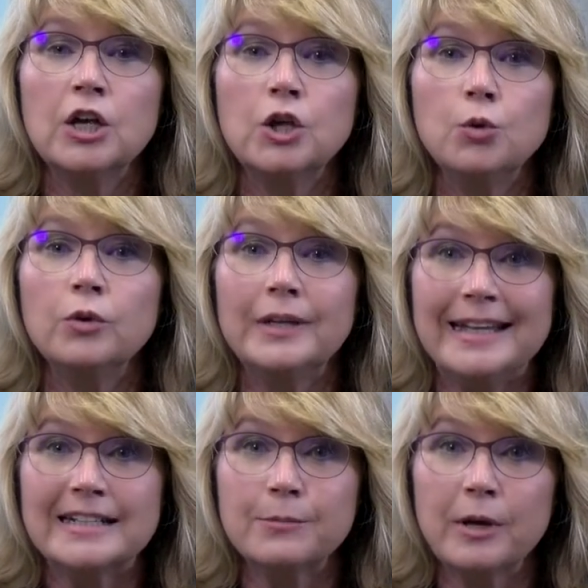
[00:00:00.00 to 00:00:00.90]
you will
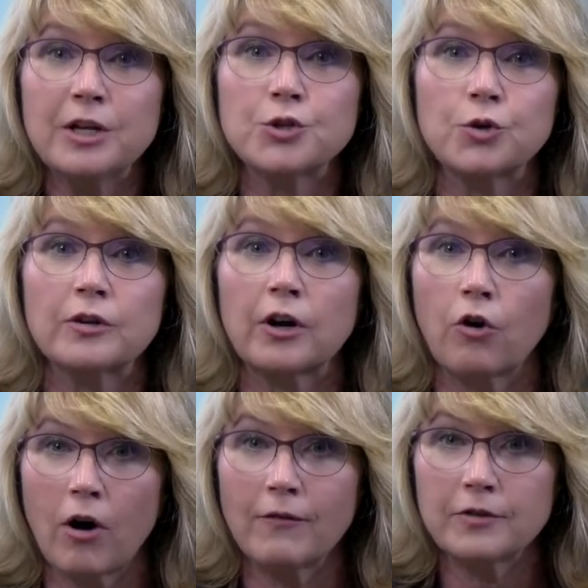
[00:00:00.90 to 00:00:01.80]
need to make sure that our
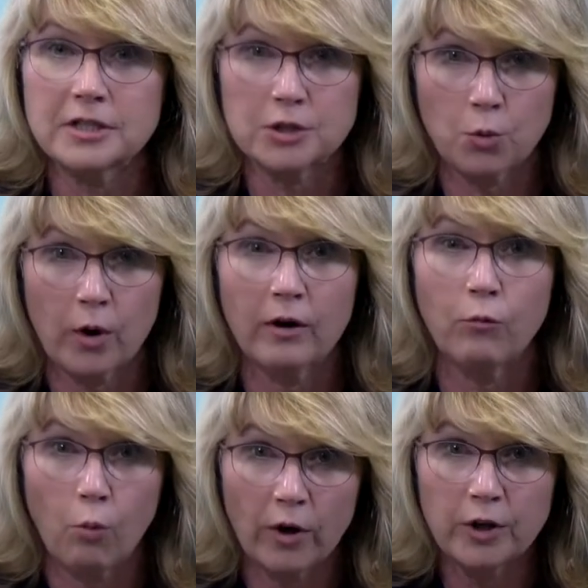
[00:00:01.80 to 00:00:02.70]
office is aware of
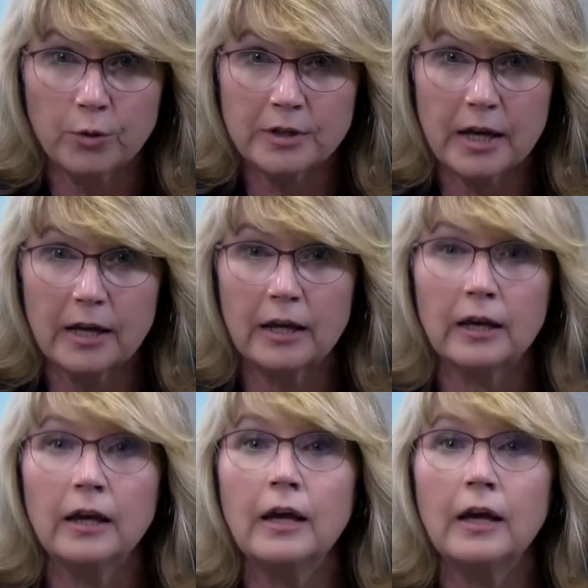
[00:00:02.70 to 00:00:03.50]
what you are taking